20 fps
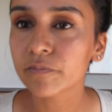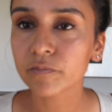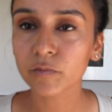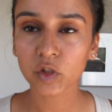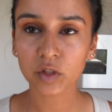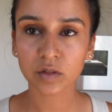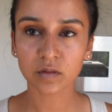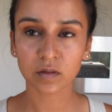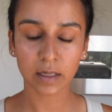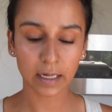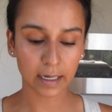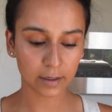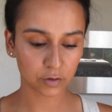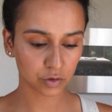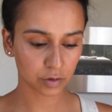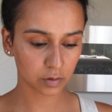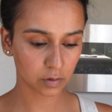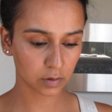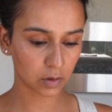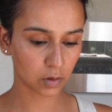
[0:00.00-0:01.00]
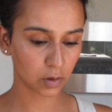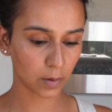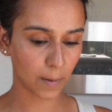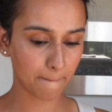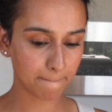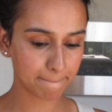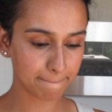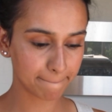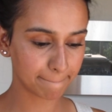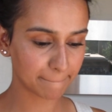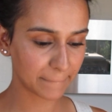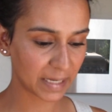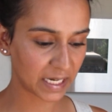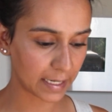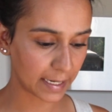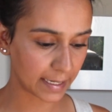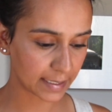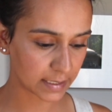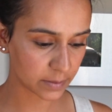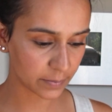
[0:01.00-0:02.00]
Just a natural little
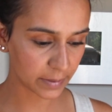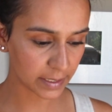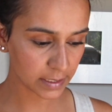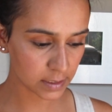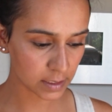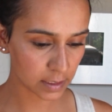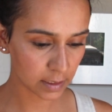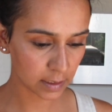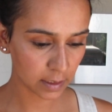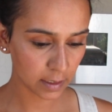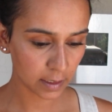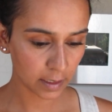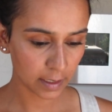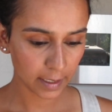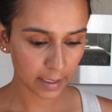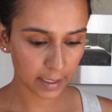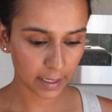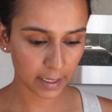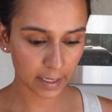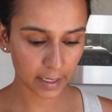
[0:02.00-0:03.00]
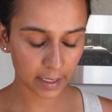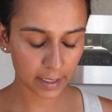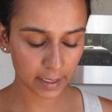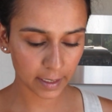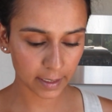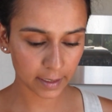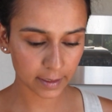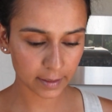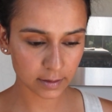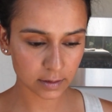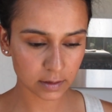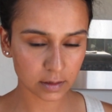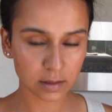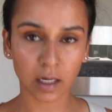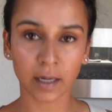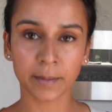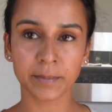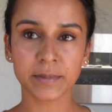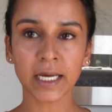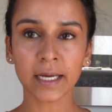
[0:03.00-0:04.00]
enhancement. And
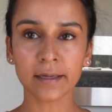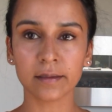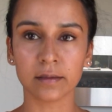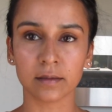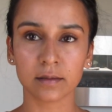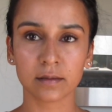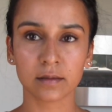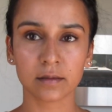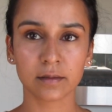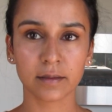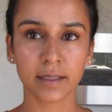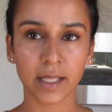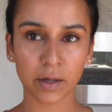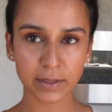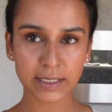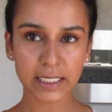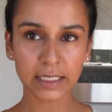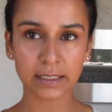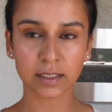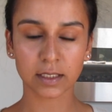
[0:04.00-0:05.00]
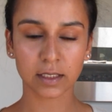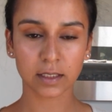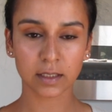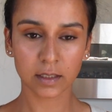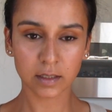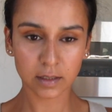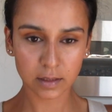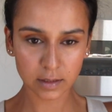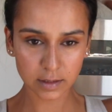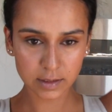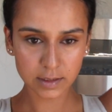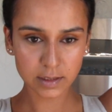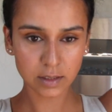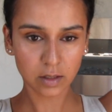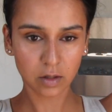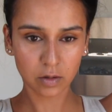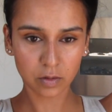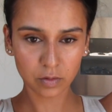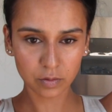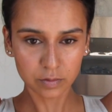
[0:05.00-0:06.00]
I'm done. That was it.
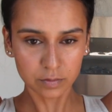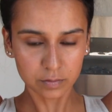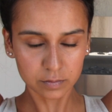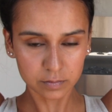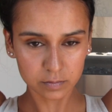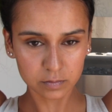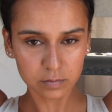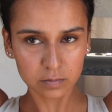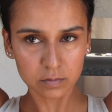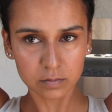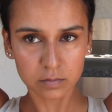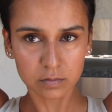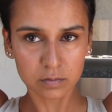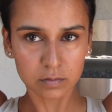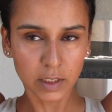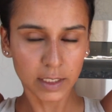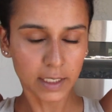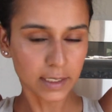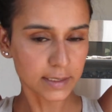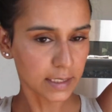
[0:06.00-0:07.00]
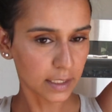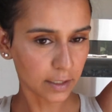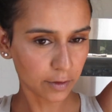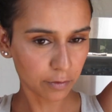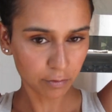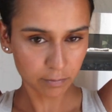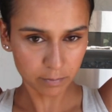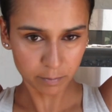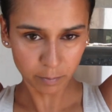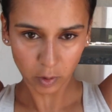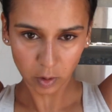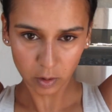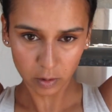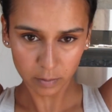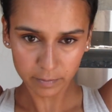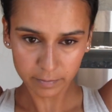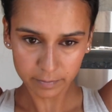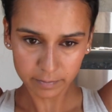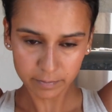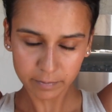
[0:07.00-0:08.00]
So I guess I could
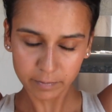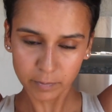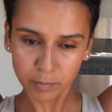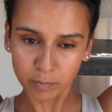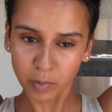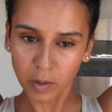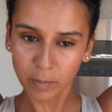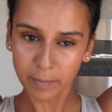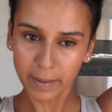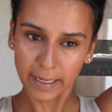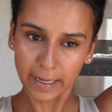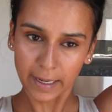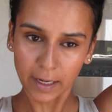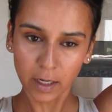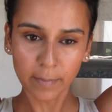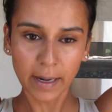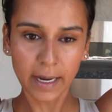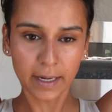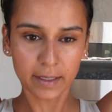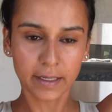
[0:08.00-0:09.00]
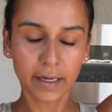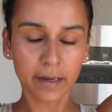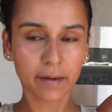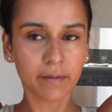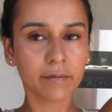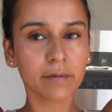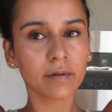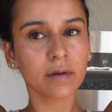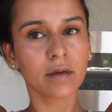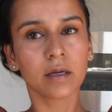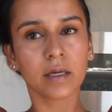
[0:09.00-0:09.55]
pull my hair back down.